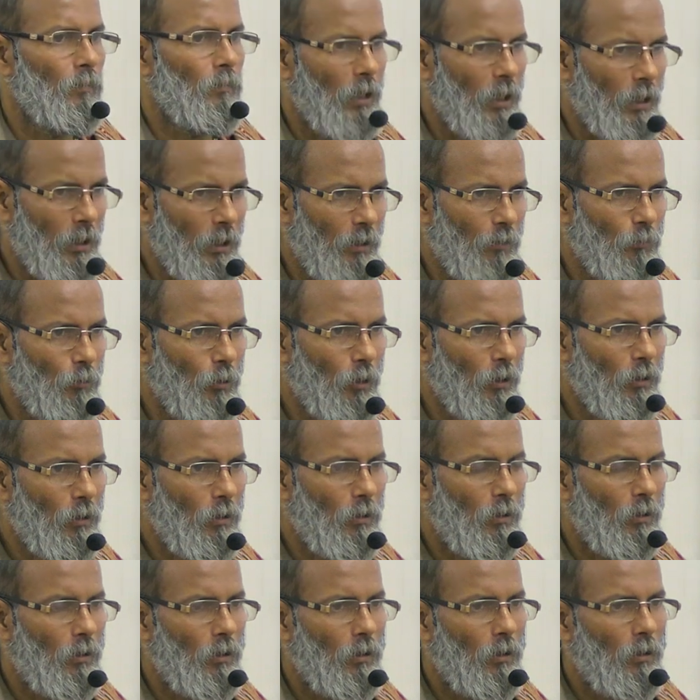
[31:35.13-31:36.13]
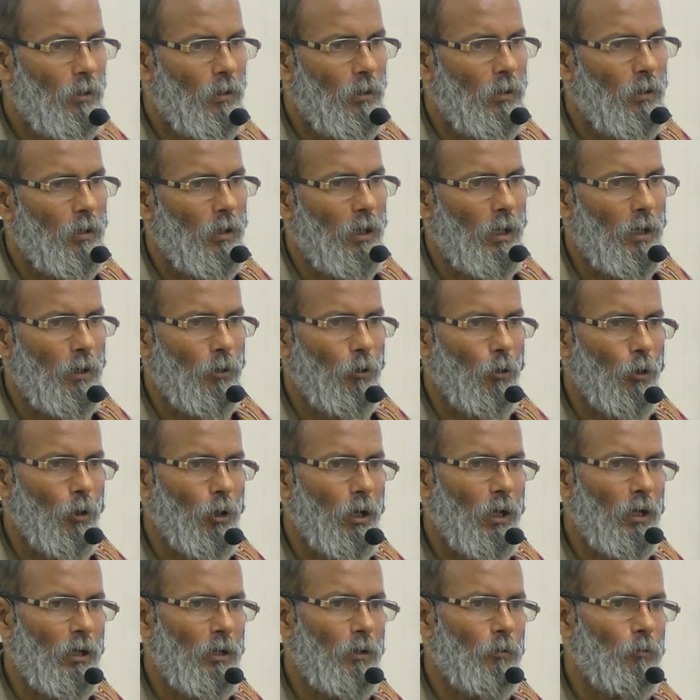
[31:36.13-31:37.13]
Articular and
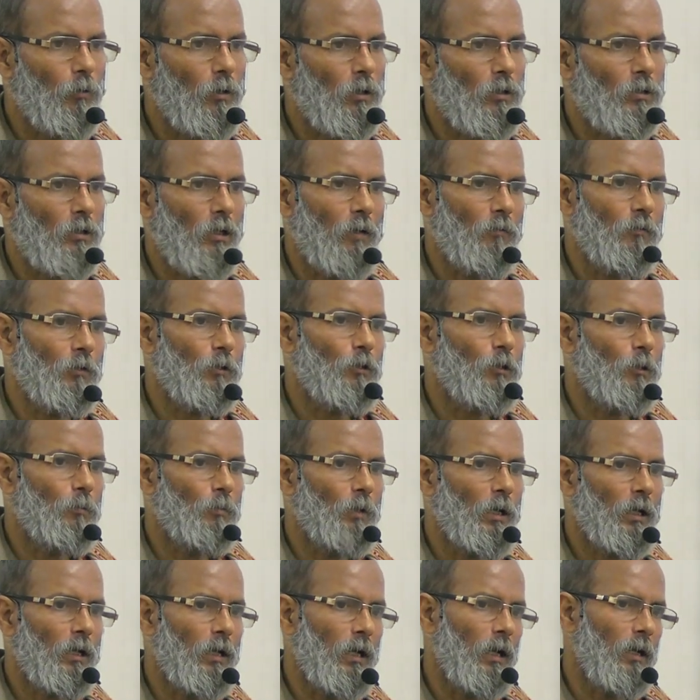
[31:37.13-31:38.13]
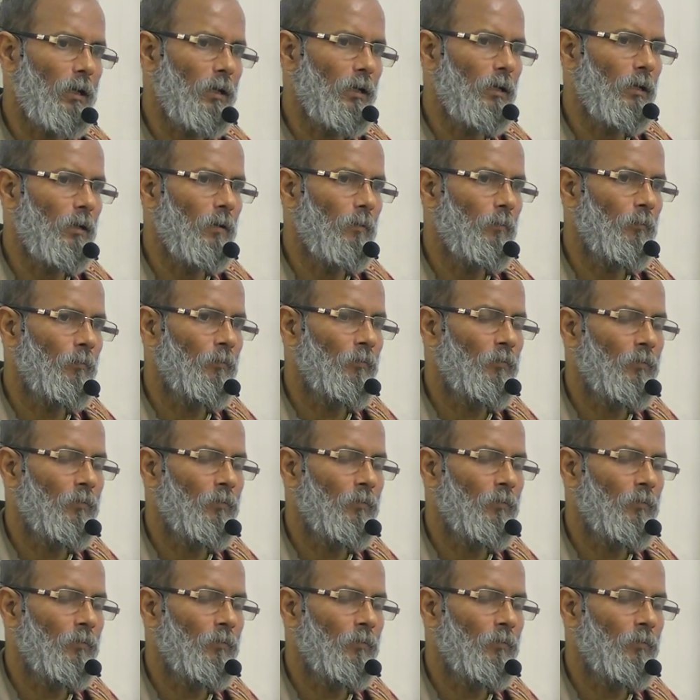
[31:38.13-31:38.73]
non-articular surface of the calcaneum.